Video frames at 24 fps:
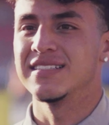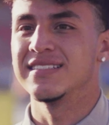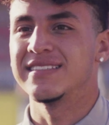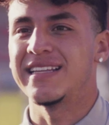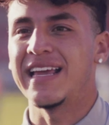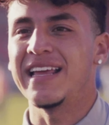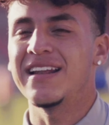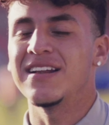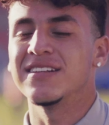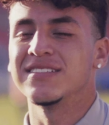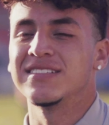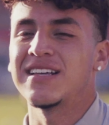
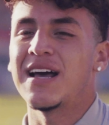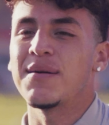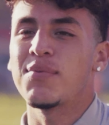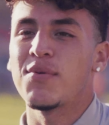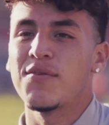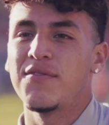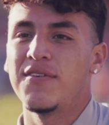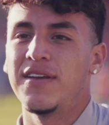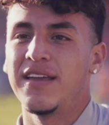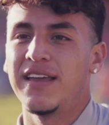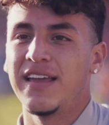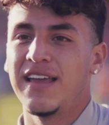Staying on top
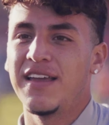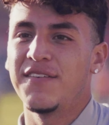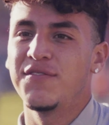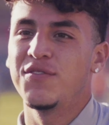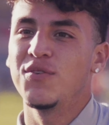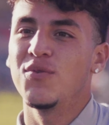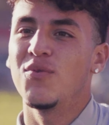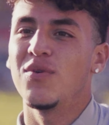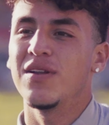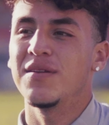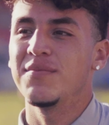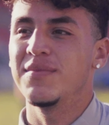of it. If
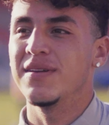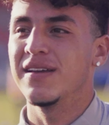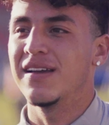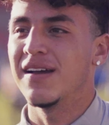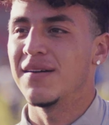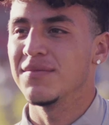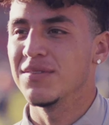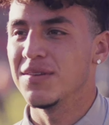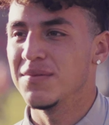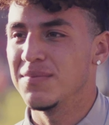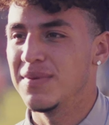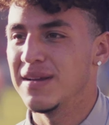you want to
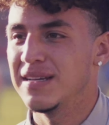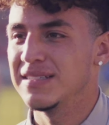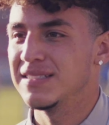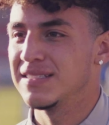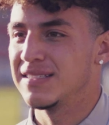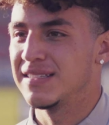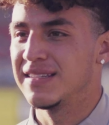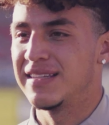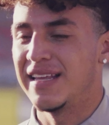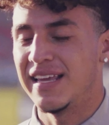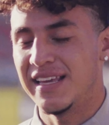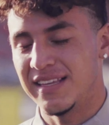become the
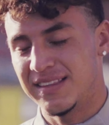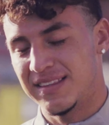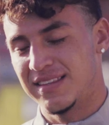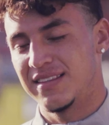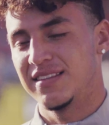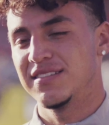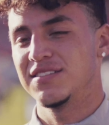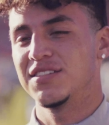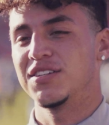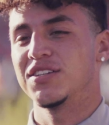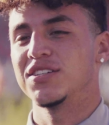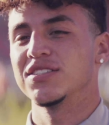best, think
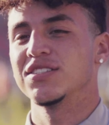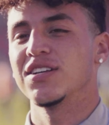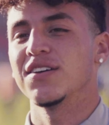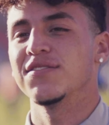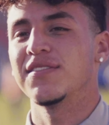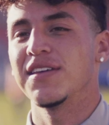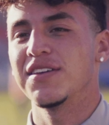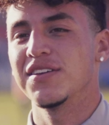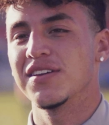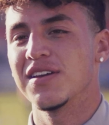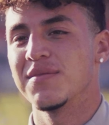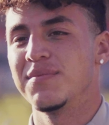to
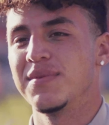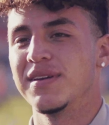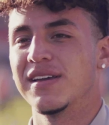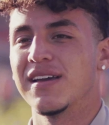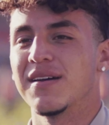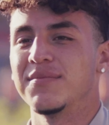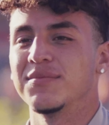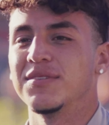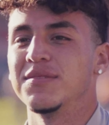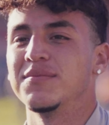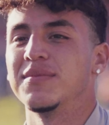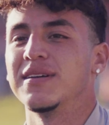yourself that you can
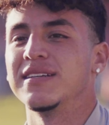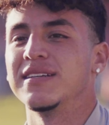become the